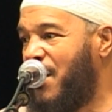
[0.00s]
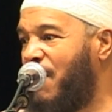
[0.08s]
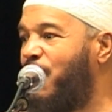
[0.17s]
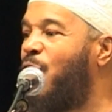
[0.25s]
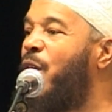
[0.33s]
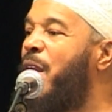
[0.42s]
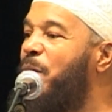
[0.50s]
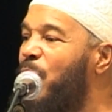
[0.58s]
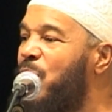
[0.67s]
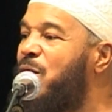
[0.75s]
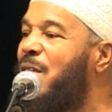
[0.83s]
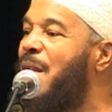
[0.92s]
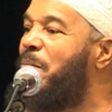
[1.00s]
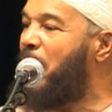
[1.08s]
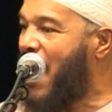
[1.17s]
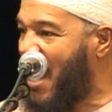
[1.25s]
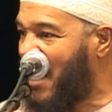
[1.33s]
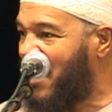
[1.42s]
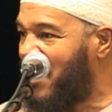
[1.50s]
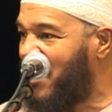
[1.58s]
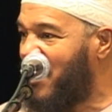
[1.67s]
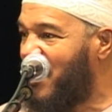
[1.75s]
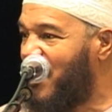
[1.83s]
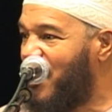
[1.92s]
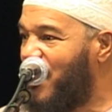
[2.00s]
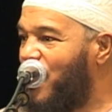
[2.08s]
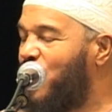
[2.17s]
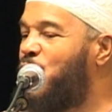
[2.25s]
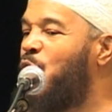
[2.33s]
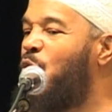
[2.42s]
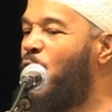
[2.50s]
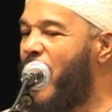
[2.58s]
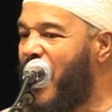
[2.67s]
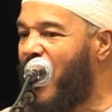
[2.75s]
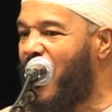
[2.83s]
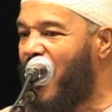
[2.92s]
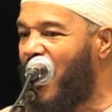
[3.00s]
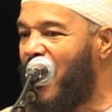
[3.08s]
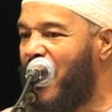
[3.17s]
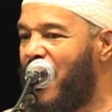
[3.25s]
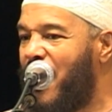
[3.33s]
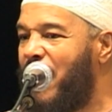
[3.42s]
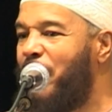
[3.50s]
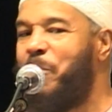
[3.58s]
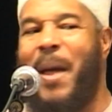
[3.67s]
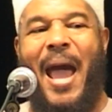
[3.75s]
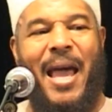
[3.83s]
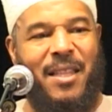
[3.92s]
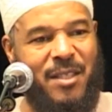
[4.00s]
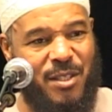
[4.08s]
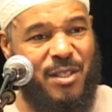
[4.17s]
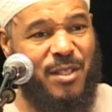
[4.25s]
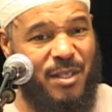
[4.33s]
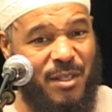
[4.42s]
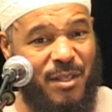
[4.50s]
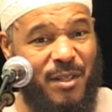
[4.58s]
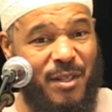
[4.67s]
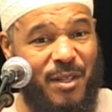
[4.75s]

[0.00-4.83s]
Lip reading: for a Muslim man to wear pants